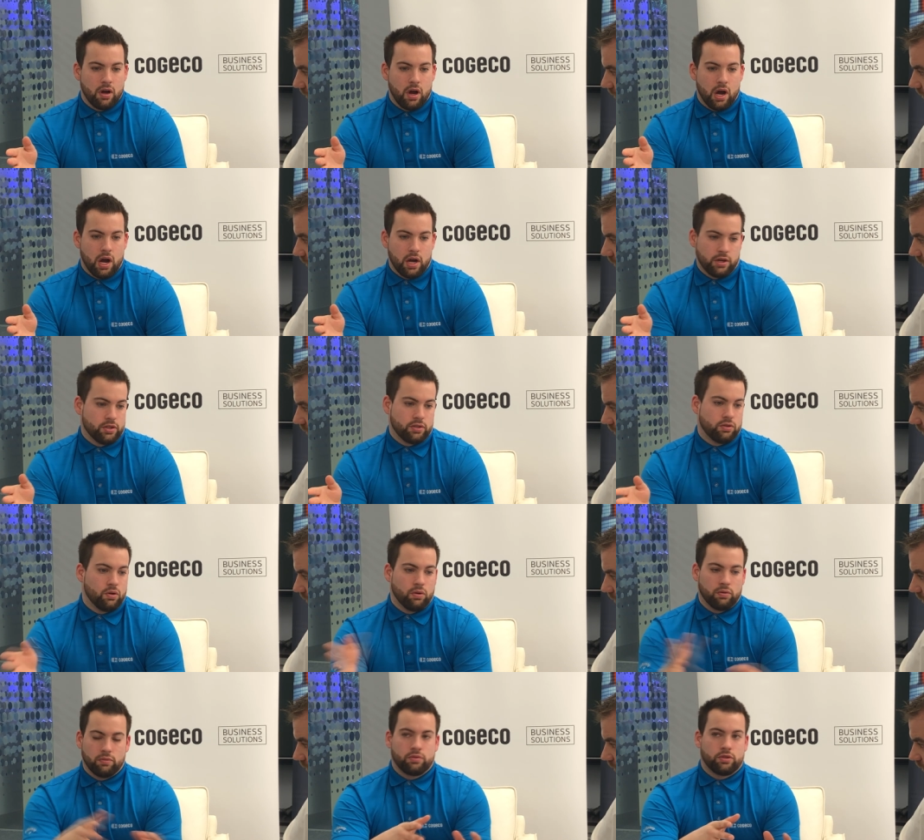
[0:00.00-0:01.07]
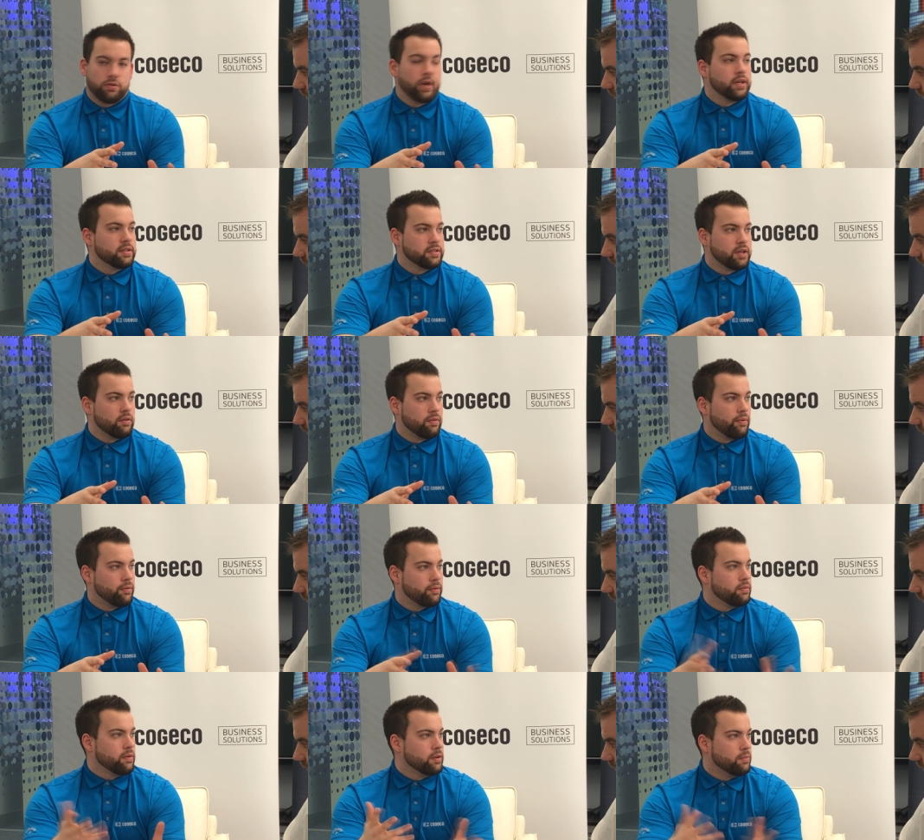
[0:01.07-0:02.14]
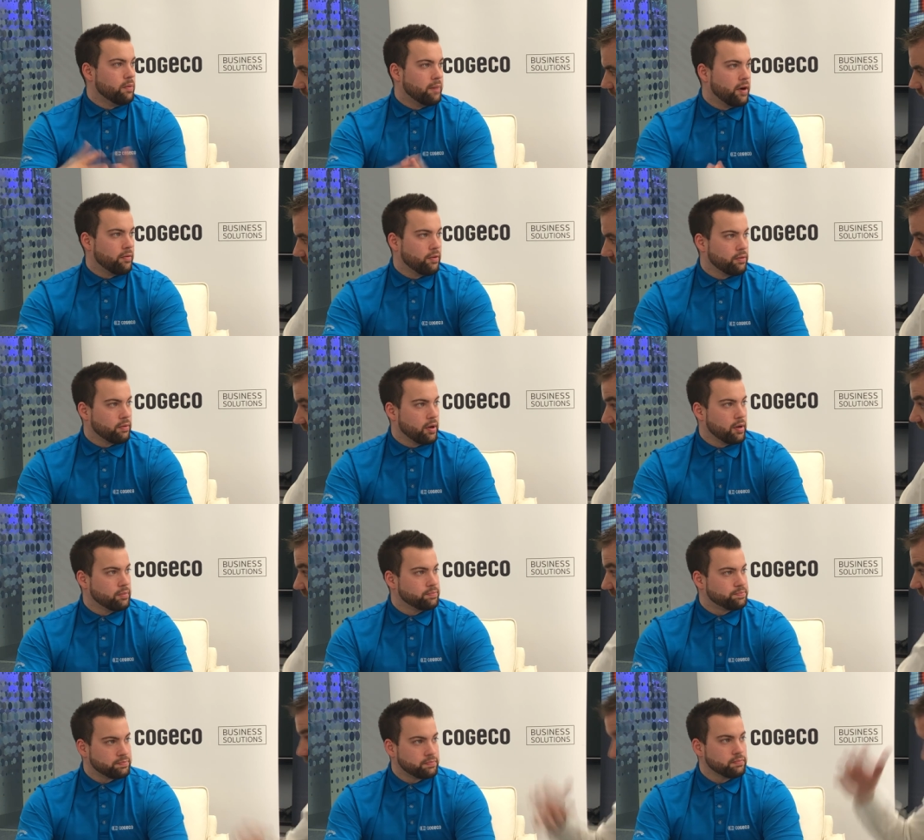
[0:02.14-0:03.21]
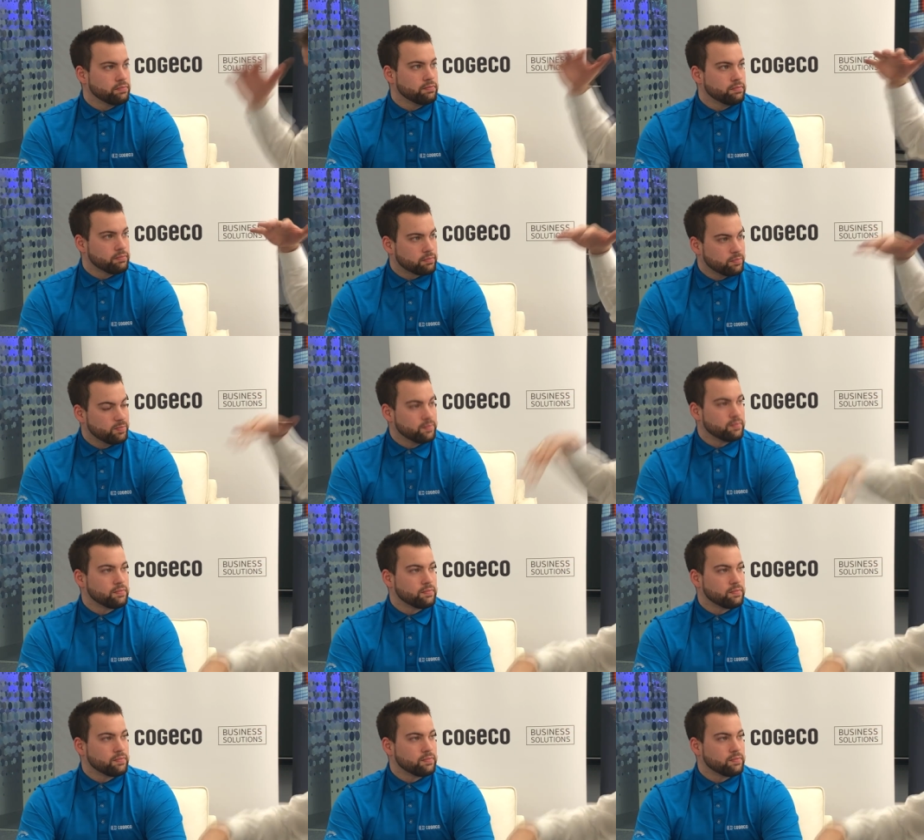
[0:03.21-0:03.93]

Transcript: uh, just going straight to cell phones, to mobile phones. So right? they just the desk phone